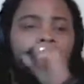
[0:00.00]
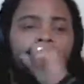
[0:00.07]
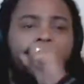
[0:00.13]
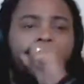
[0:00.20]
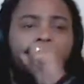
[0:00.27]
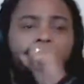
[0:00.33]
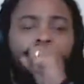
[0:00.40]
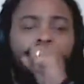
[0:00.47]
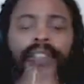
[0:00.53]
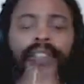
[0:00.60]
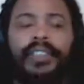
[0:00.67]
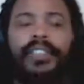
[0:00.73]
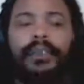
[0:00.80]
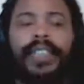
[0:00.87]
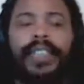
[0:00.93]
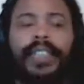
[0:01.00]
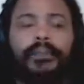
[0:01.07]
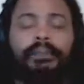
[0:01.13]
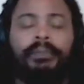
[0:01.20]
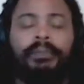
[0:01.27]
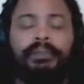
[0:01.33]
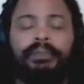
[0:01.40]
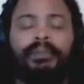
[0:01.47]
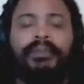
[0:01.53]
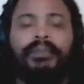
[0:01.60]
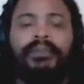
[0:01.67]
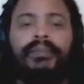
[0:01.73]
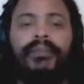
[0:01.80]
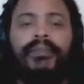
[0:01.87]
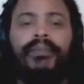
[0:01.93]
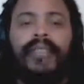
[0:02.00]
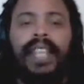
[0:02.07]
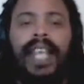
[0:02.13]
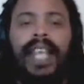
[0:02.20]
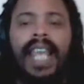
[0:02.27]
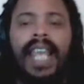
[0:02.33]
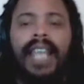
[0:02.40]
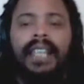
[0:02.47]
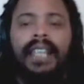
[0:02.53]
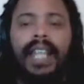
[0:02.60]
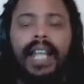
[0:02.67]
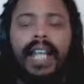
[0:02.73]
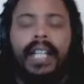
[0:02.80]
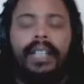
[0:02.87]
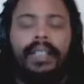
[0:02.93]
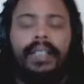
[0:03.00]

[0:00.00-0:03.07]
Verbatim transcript: Excuse me. And uh,